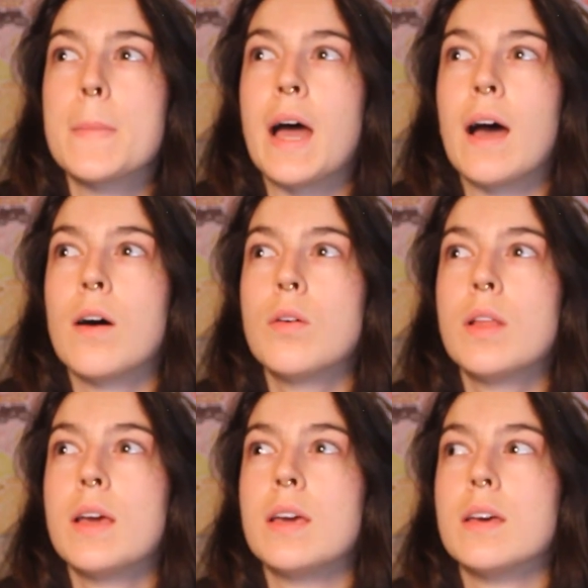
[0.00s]
how
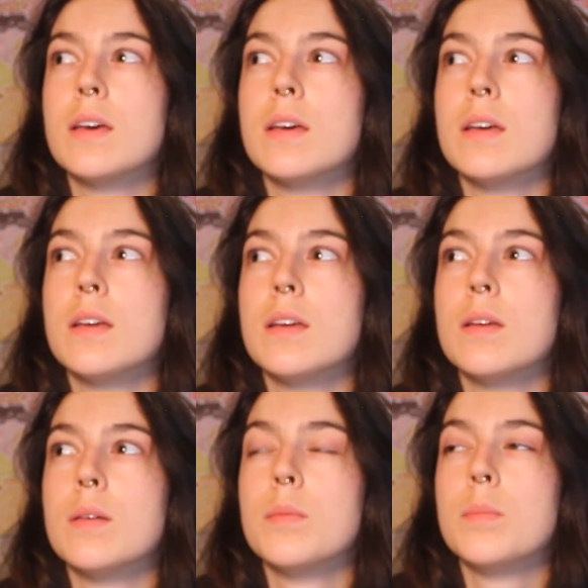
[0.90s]
like
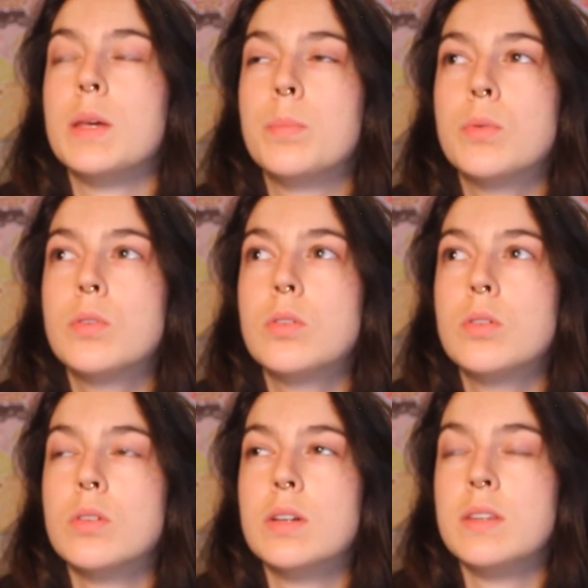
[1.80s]

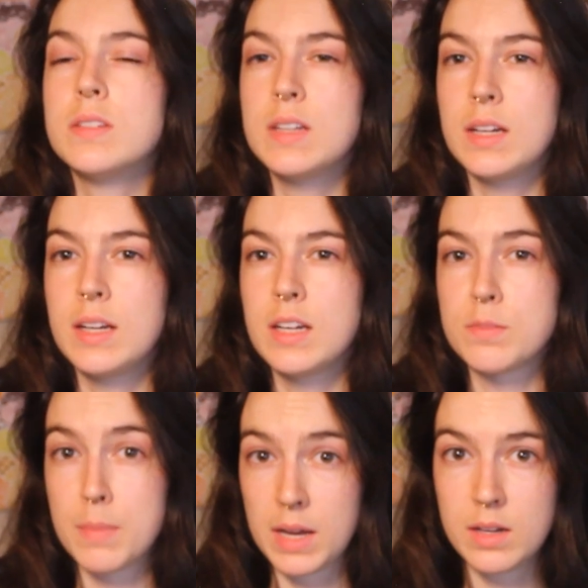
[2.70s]
people in this day and age,
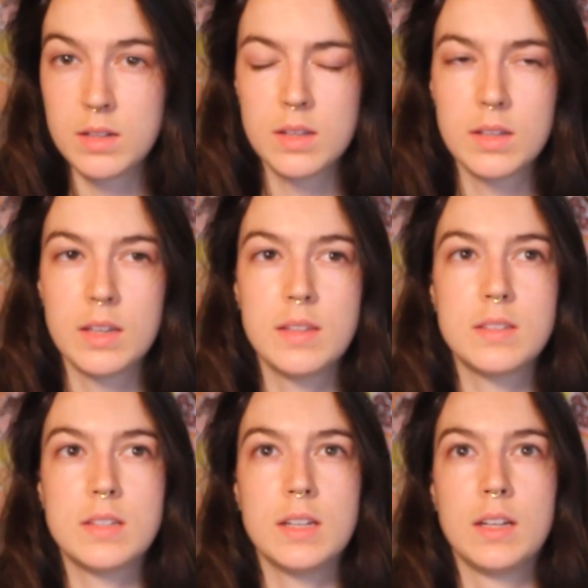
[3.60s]
men in
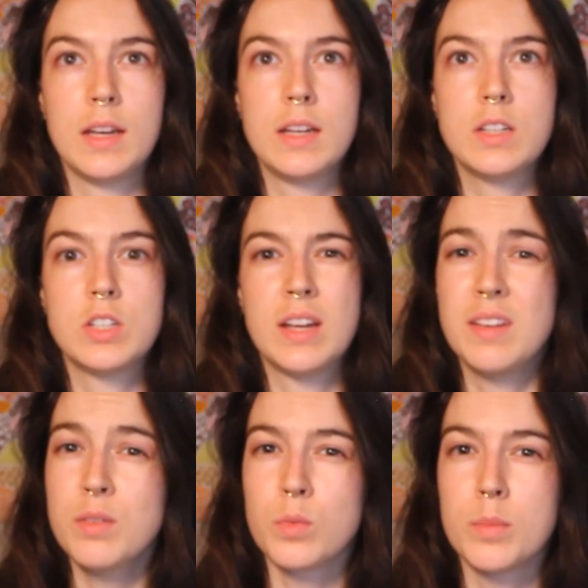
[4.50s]
this day and age, and
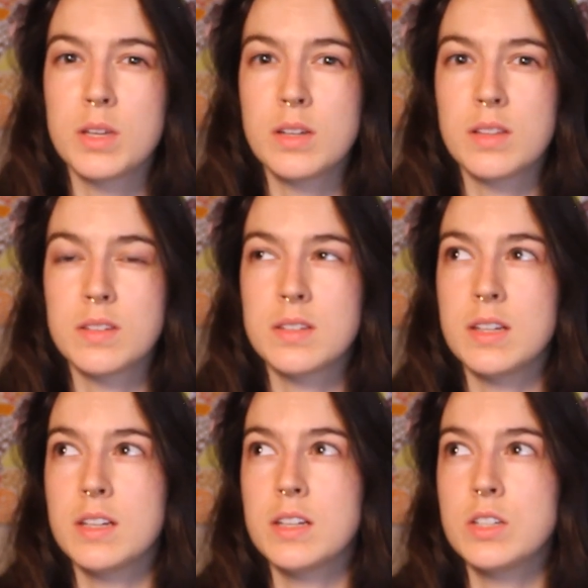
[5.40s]
even women in this day
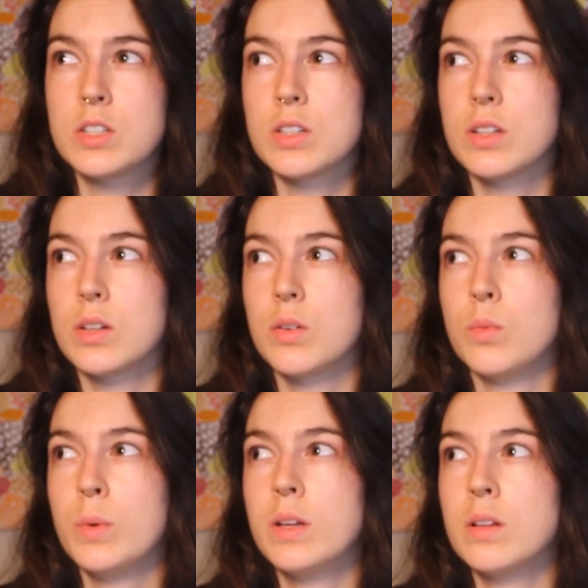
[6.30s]
and age,
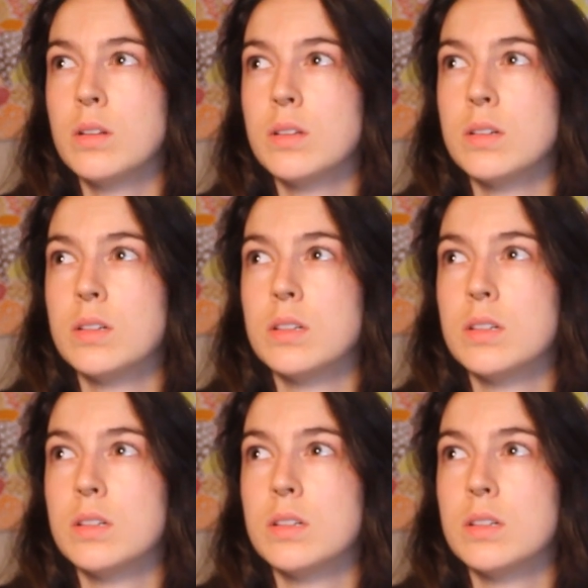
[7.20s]
will